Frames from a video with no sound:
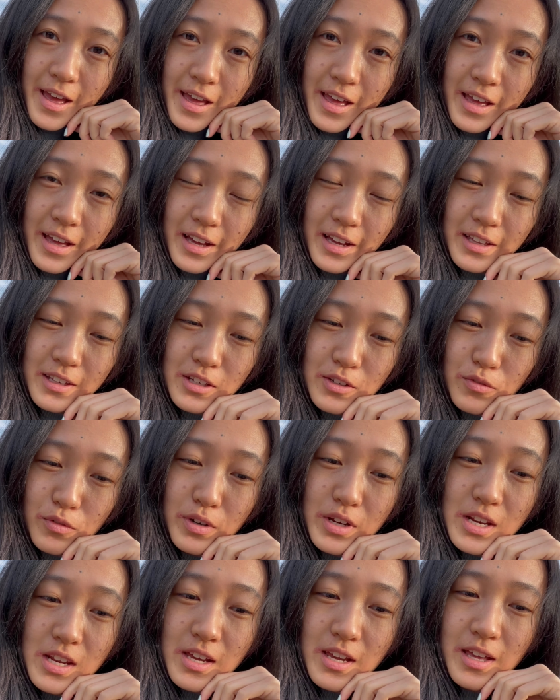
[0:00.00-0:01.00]
And
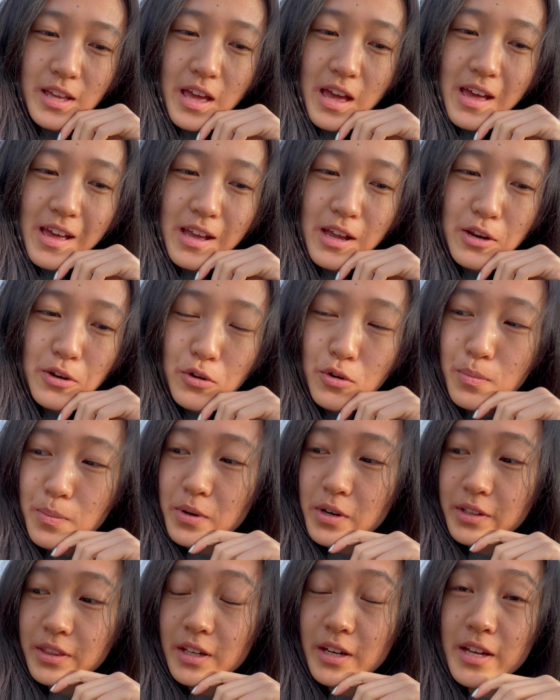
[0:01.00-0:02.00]
reading a new
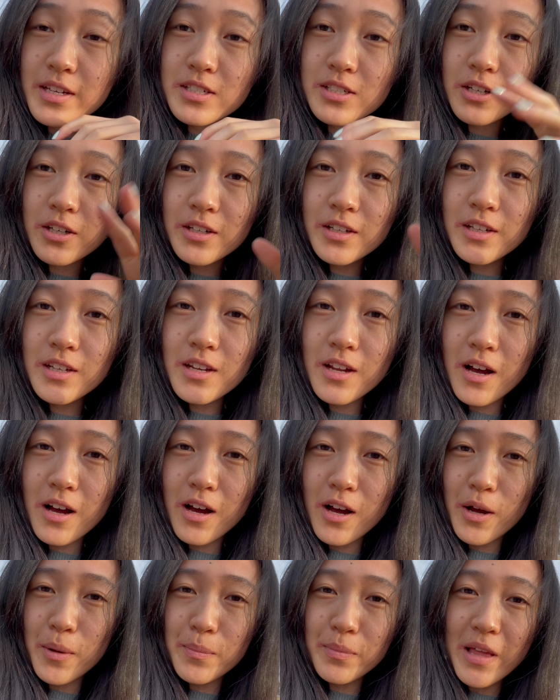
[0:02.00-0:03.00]
book that I started
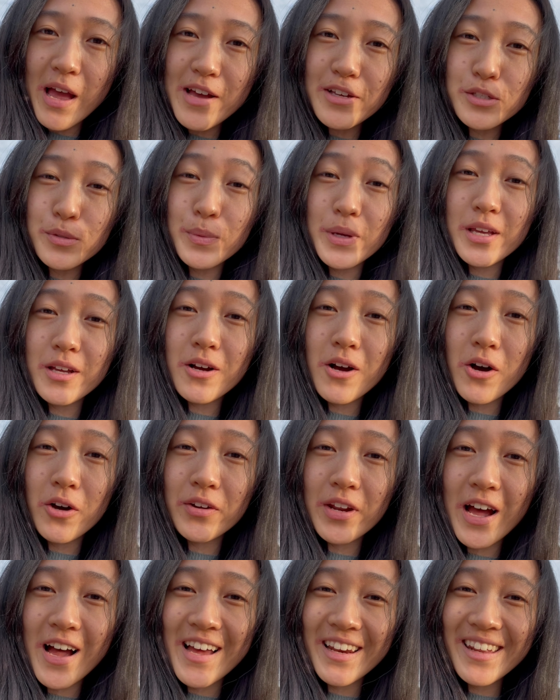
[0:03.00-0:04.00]
last week called
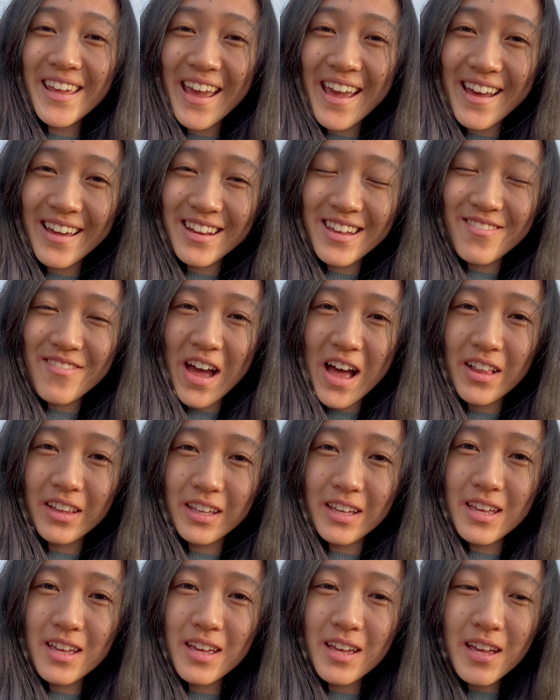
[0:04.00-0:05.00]
Uncanny
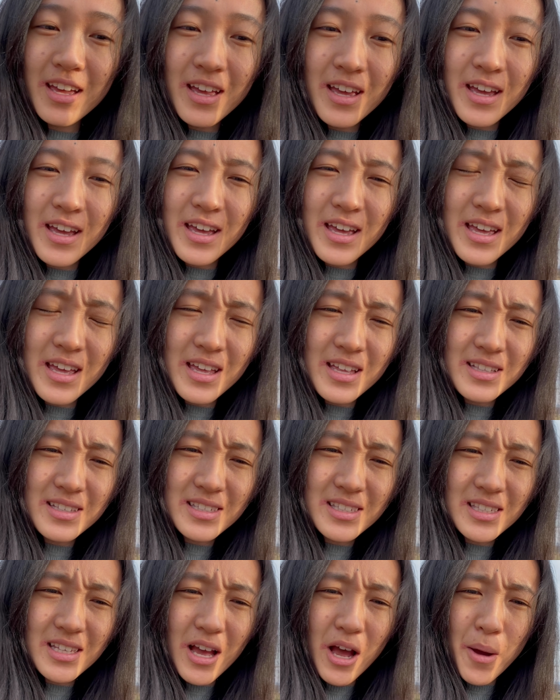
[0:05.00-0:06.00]
Valley.
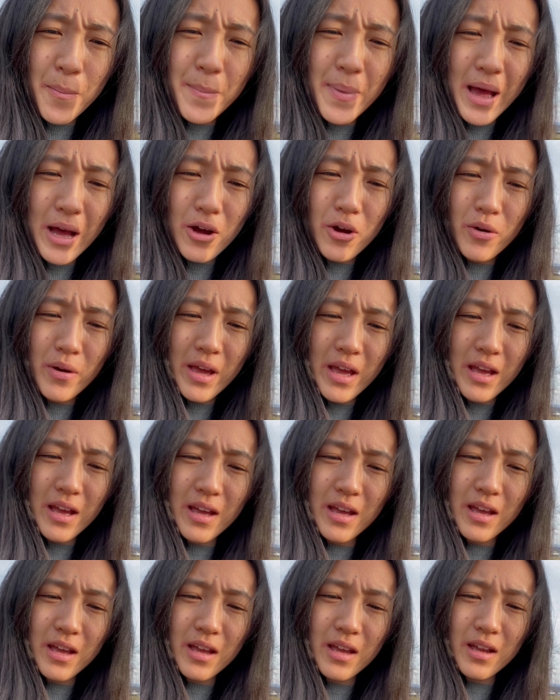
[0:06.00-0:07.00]
It's about
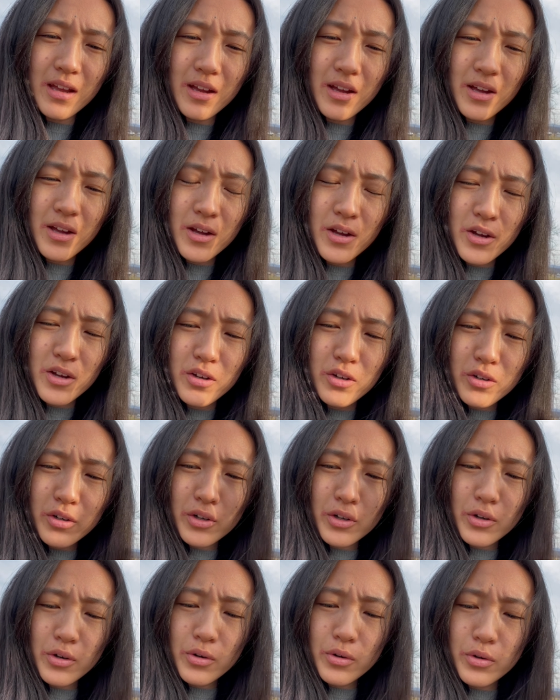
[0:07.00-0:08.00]
a
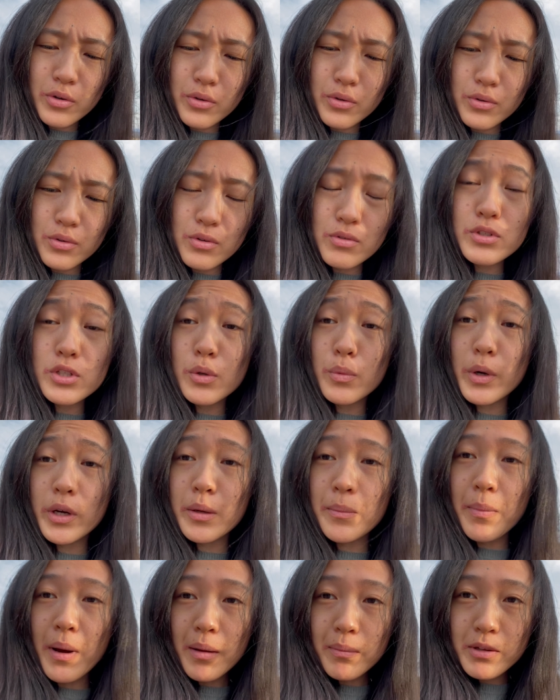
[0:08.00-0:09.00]
girl who used to work in
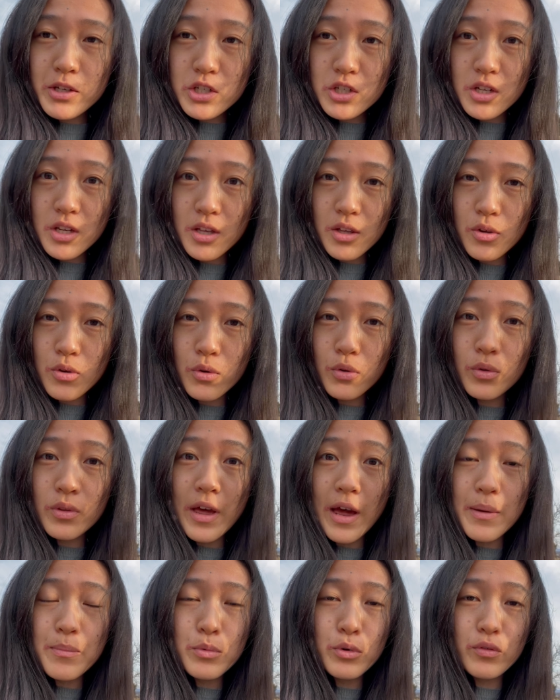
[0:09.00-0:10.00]
publishing who
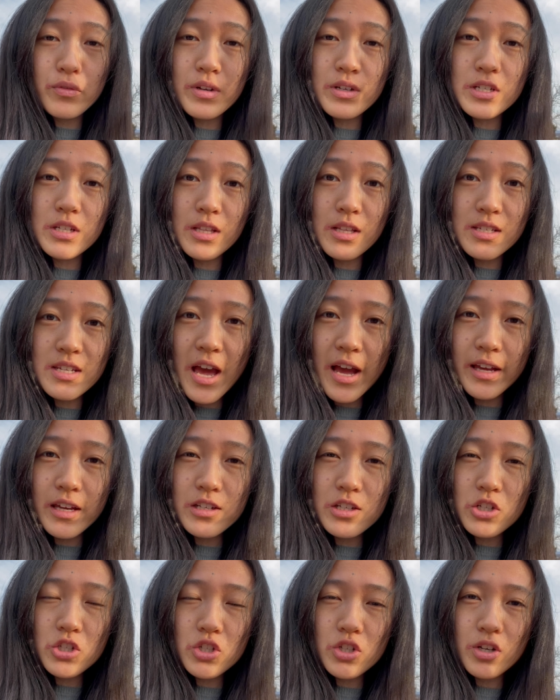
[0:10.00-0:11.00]
then moved into the tech
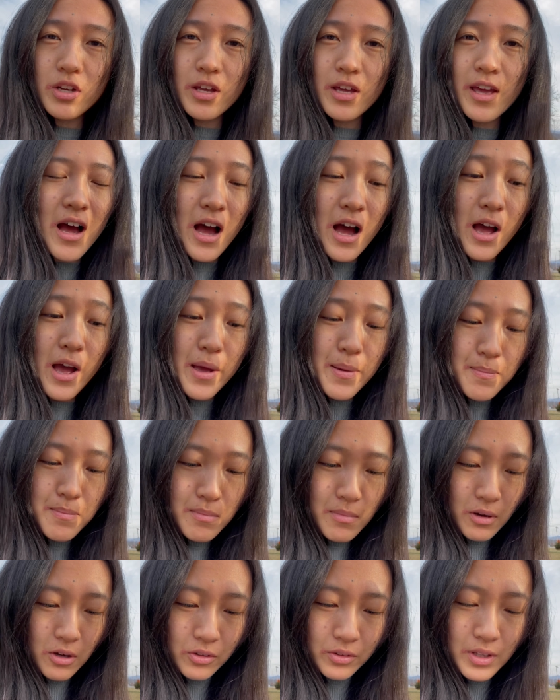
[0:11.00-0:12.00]
industry. I'm
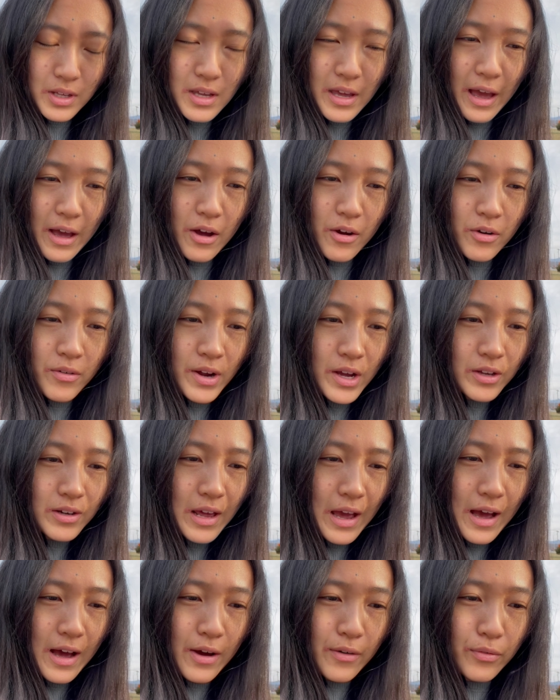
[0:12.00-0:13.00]
only around
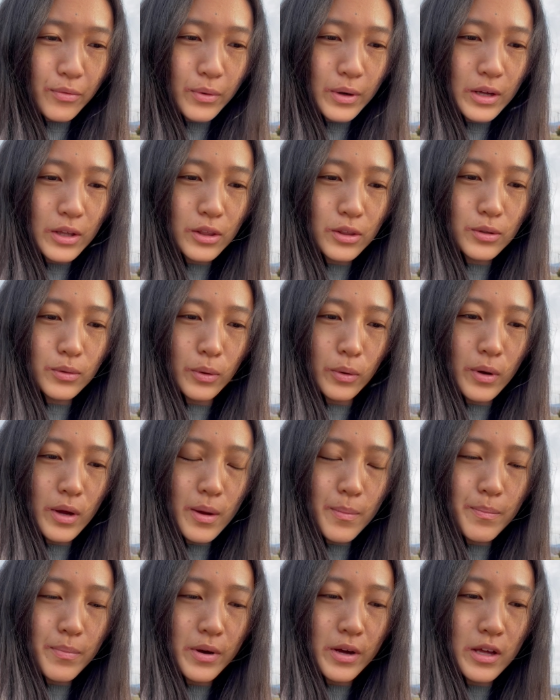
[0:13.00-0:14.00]
halfway through it,
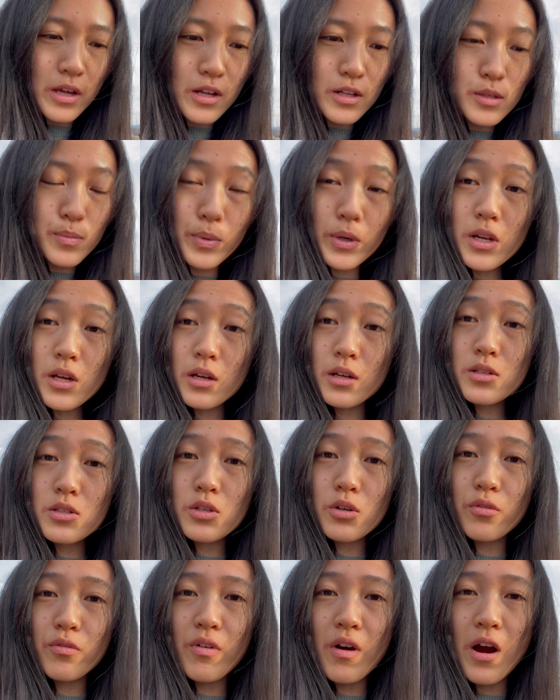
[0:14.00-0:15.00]
but it's pretty good so
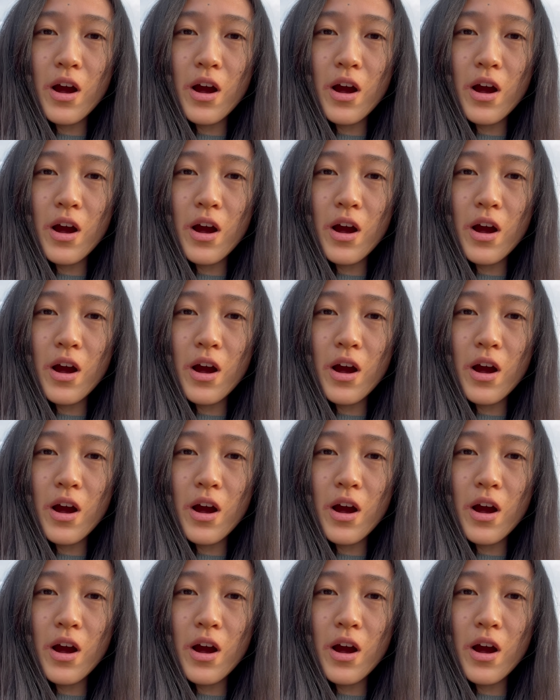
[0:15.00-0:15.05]
far.